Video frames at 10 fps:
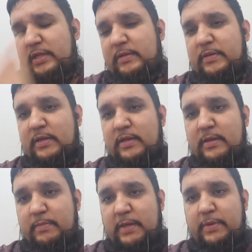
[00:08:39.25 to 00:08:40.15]
then
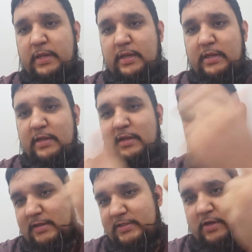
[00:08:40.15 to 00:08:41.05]
Big Billy,
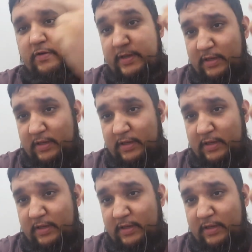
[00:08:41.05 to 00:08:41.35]
sorry.